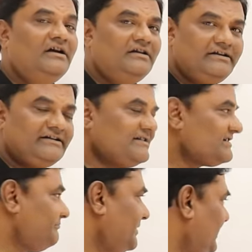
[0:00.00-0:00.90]
Let us
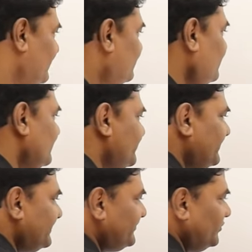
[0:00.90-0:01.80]
expand. So
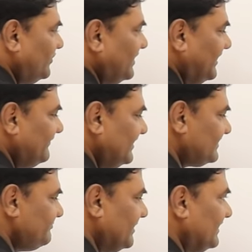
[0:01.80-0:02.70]
this node I will
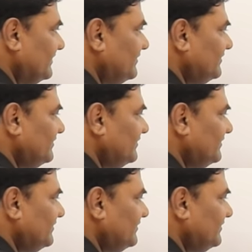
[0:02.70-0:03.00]
expand.